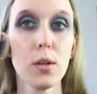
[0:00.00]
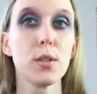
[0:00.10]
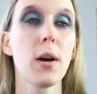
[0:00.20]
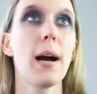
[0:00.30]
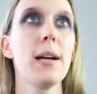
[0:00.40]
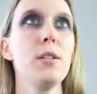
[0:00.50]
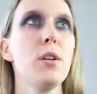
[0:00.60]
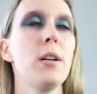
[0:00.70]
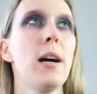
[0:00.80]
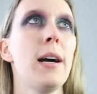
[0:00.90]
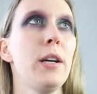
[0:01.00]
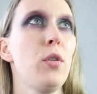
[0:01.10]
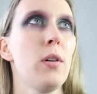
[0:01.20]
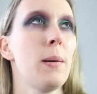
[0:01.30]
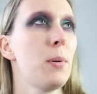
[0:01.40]
So I know I
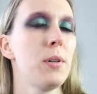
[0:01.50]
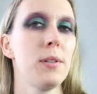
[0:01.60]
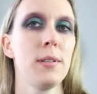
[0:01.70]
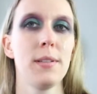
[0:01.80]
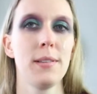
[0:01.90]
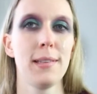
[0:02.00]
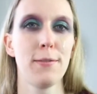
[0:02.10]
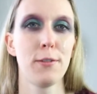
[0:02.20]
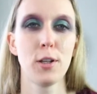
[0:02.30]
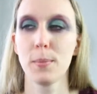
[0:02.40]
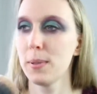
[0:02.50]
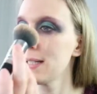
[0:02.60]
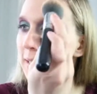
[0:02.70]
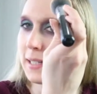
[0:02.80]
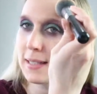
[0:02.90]
grew up on the Frog
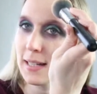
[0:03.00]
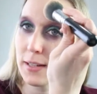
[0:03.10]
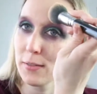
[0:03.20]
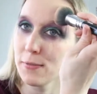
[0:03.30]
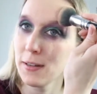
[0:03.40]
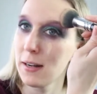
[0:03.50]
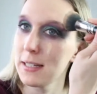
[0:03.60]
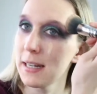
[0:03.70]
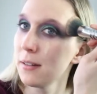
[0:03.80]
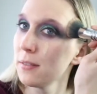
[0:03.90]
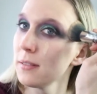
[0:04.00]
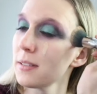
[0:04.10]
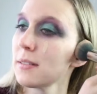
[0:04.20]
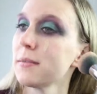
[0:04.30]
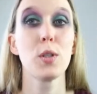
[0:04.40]
Princess kind of fairy tales.
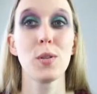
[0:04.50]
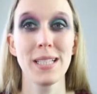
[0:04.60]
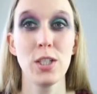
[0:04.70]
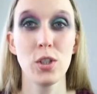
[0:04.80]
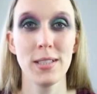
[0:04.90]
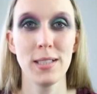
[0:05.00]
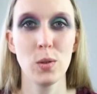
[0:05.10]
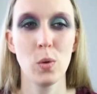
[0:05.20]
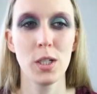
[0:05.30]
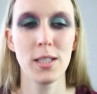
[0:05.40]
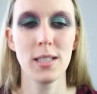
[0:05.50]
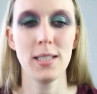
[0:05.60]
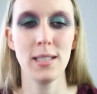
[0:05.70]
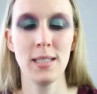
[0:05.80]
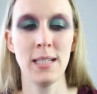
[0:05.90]
So it was interesting to watch the
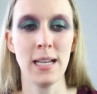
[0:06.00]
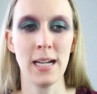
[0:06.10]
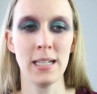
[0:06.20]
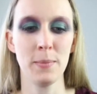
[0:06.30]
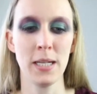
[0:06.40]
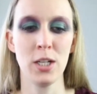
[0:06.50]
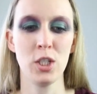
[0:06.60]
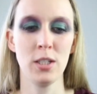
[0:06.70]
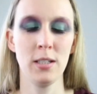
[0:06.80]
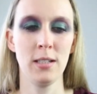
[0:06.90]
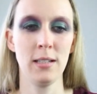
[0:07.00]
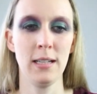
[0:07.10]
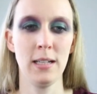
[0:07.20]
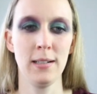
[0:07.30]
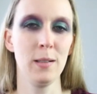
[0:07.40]
Disney adaptation
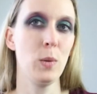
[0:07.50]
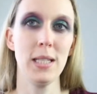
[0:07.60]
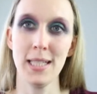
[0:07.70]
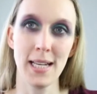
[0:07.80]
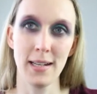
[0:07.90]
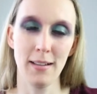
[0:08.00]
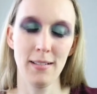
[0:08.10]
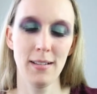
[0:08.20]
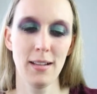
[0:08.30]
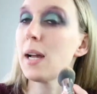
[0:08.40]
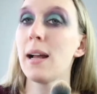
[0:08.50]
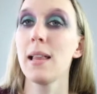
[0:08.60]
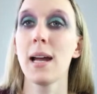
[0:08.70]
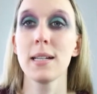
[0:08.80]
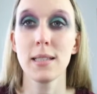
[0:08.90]
in Louisiana. I
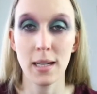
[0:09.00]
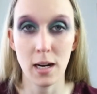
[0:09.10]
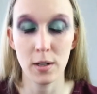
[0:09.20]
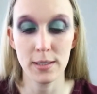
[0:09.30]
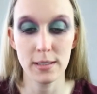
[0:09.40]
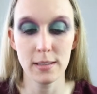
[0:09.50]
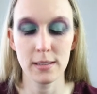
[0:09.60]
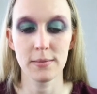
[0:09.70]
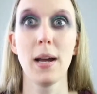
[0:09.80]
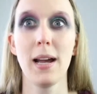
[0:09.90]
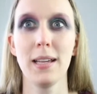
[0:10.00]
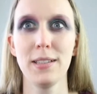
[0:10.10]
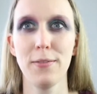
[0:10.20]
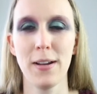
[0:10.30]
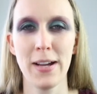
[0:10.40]
liked the characters. I liked
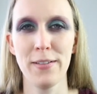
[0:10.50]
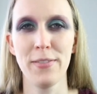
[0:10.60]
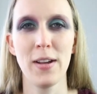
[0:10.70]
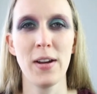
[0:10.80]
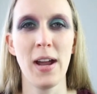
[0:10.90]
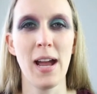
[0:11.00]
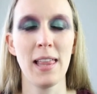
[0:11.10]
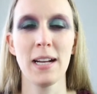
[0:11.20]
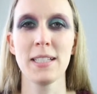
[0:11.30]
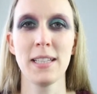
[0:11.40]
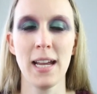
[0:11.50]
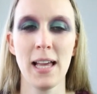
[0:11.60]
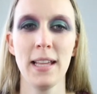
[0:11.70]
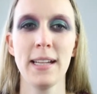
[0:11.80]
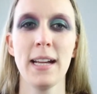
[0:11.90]
the firefly, I liked the
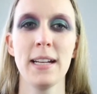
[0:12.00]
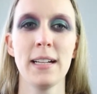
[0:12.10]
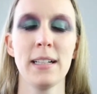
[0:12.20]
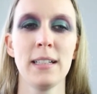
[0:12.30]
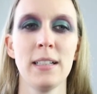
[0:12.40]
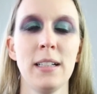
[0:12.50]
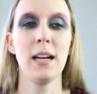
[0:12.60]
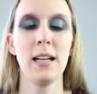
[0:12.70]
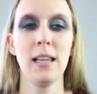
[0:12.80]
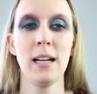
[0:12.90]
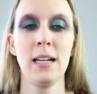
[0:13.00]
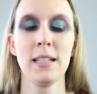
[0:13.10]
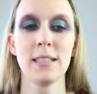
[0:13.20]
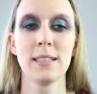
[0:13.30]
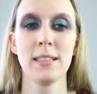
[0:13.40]
alligator, I
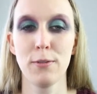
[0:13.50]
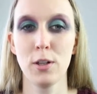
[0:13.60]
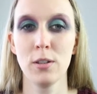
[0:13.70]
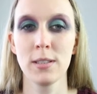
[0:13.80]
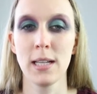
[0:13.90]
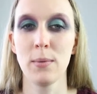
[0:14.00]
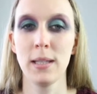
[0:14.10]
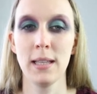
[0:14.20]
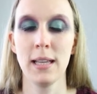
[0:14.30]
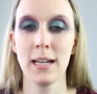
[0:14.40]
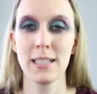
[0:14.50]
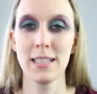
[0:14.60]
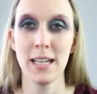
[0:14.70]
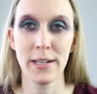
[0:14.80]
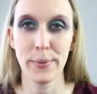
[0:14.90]
liked frogs, I really liked
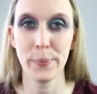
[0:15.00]
that